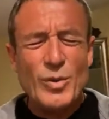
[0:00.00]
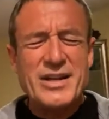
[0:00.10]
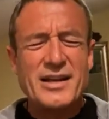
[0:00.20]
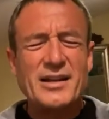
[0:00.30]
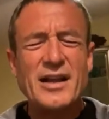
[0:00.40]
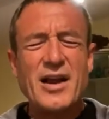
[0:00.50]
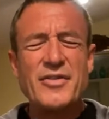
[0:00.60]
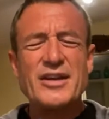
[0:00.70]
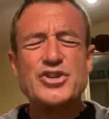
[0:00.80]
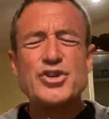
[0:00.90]
We
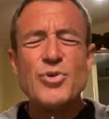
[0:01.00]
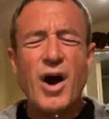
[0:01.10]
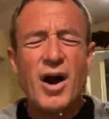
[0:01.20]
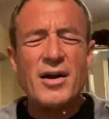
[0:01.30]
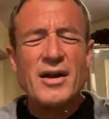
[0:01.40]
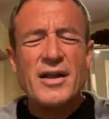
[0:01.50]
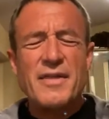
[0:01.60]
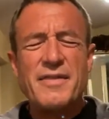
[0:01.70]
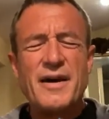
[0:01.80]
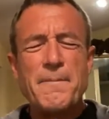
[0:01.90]
declare that you are
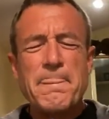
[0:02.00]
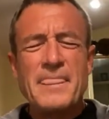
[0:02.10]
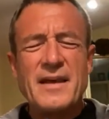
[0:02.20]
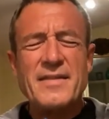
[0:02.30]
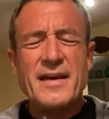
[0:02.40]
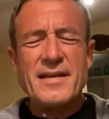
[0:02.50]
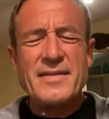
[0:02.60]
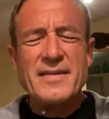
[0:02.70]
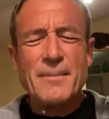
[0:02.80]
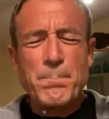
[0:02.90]
the
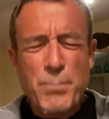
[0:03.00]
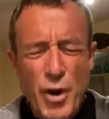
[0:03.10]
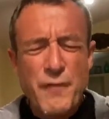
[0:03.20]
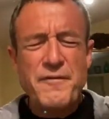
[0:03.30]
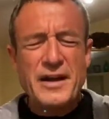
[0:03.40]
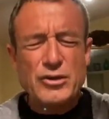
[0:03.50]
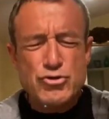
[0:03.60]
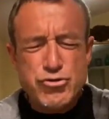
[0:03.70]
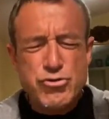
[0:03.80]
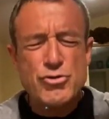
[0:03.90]
the, the
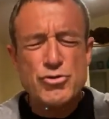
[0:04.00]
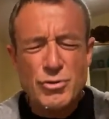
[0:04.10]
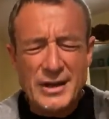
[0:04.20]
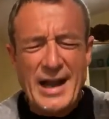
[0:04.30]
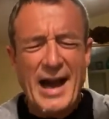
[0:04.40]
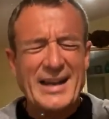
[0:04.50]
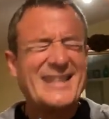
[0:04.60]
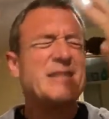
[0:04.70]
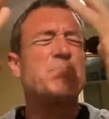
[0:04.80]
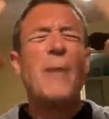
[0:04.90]
perfect, true God.
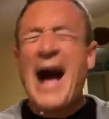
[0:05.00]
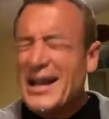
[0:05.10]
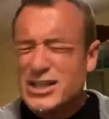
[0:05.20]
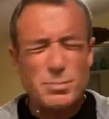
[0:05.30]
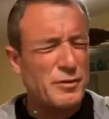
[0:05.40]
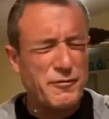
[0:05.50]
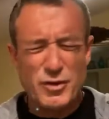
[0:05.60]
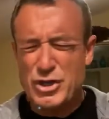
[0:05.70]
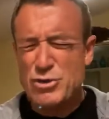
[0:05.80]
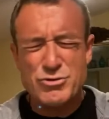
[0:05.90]
It's impossible
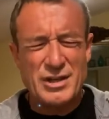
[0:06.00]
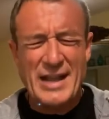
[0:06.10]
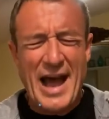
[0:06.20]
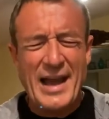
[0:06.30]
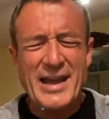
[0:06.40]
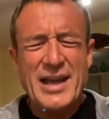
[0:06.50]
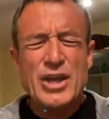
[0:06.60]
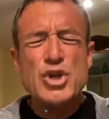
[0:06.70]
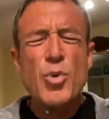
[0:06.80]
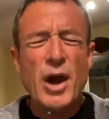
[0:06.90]
for you to lie.
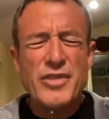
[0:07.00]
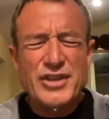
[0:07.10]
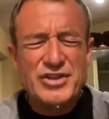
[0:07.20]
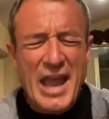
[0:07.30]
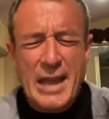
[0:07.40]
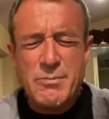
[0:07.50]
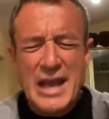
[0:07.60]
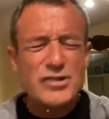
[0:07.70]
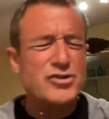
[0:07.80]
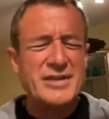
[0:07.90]
You are the same
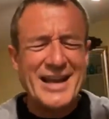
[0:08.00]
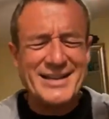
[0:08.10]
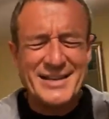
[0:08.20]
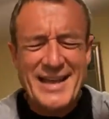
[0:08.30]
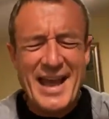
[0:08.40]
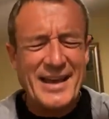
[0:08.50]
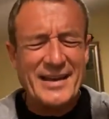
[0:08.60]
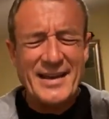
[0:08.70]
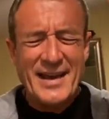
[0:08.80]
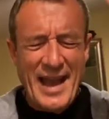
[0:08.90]
yesterday,
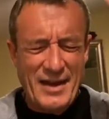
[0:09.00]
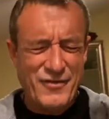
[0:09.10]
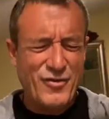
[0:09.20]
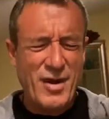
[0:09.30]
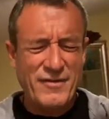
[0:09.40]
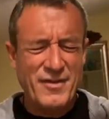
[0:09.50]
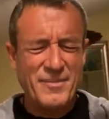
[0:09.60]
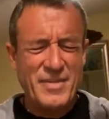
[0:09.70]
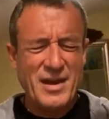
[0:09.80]
today, and forever.